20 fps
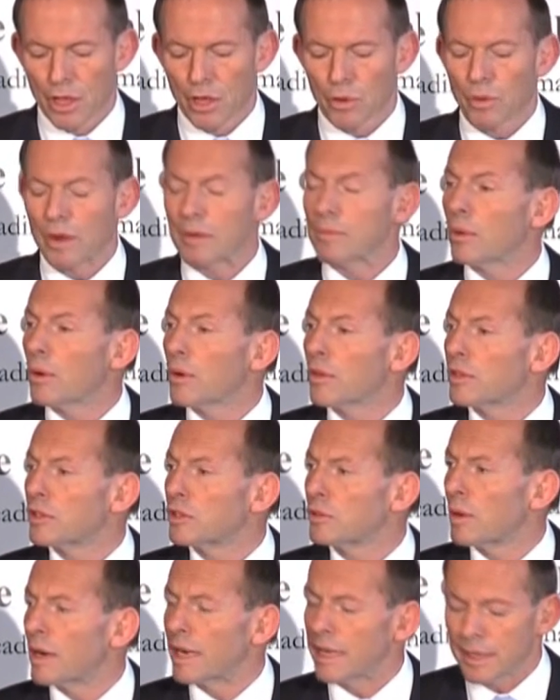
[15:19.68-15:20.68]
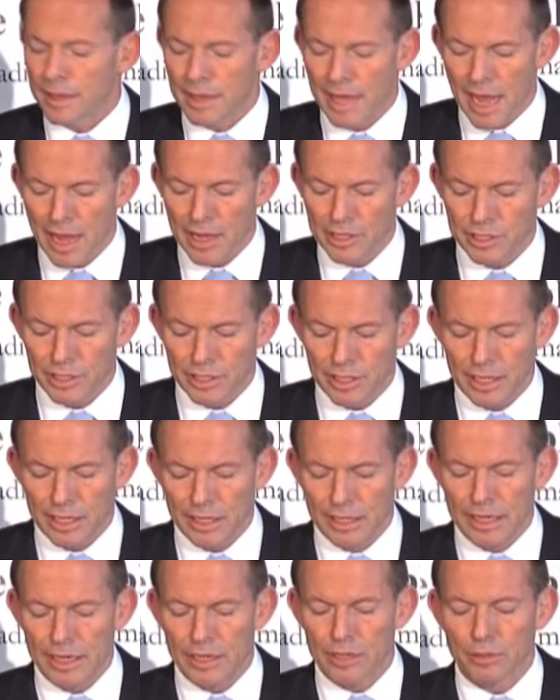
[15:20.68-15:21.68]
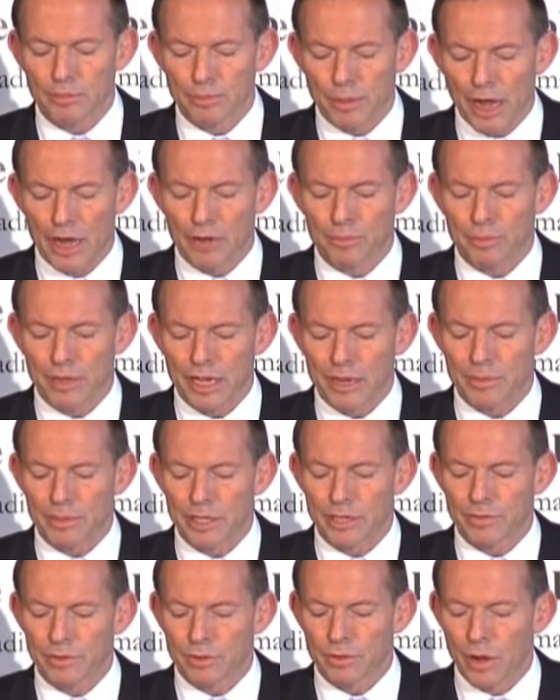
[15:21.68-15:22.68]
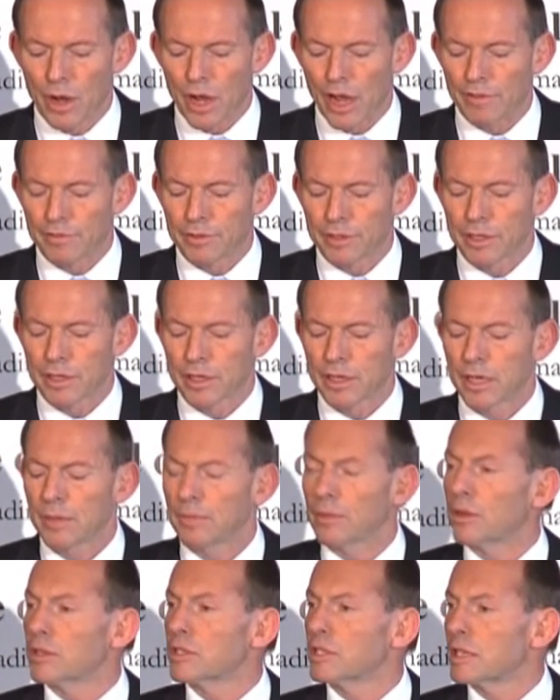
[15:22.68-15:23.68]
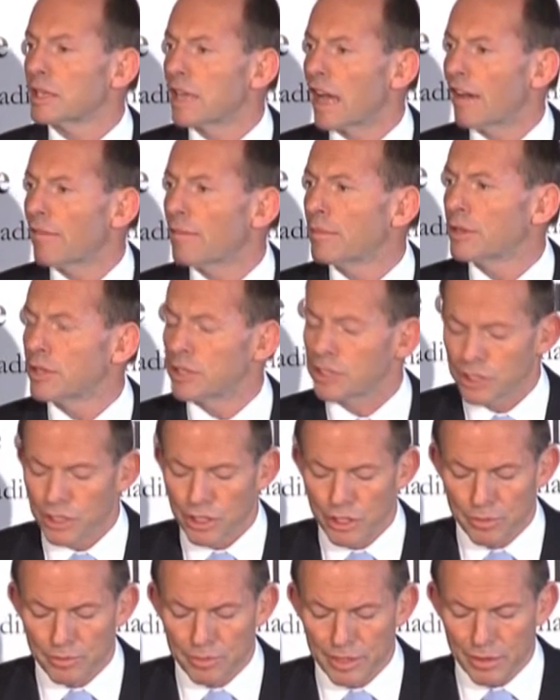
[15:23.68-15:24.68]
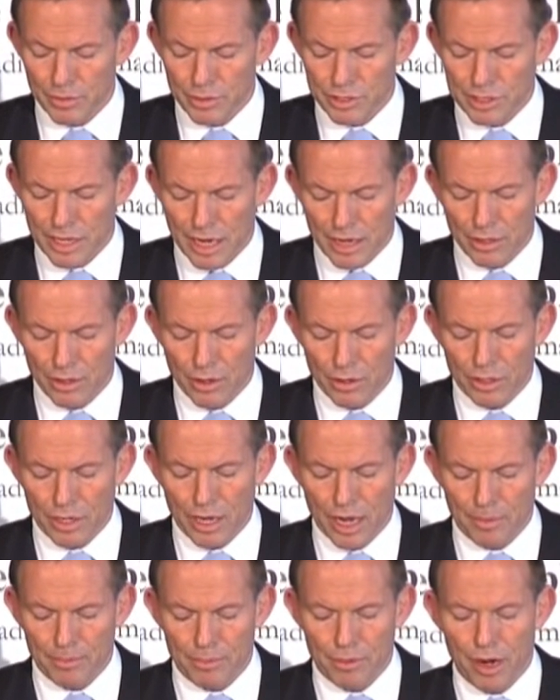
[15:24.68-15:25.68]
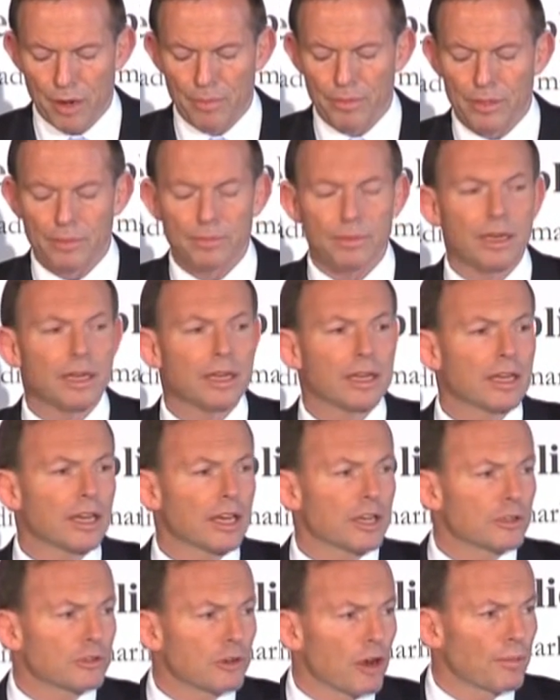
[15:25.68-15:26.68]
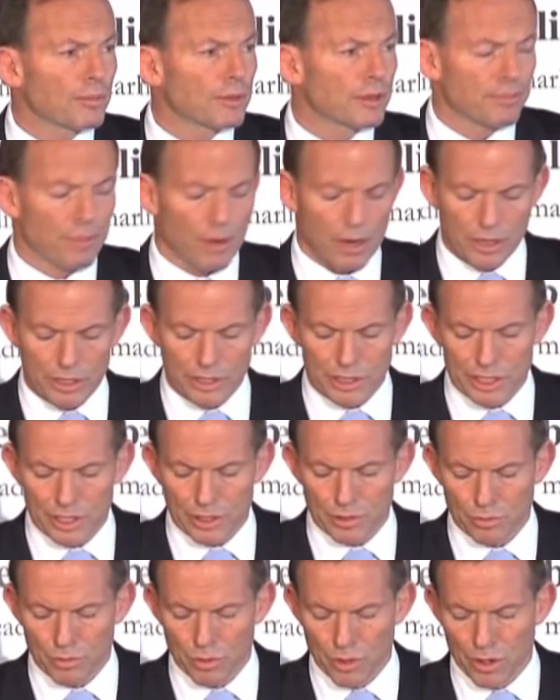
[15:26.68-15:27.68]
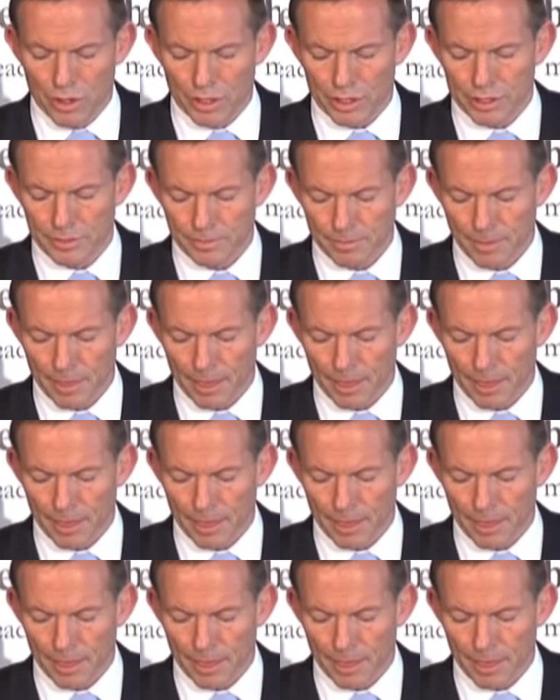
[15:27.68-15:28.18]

when more than 20,000 illegal boat people have arrived because the government assumed there was no longer a problem and dropped the policy that worked,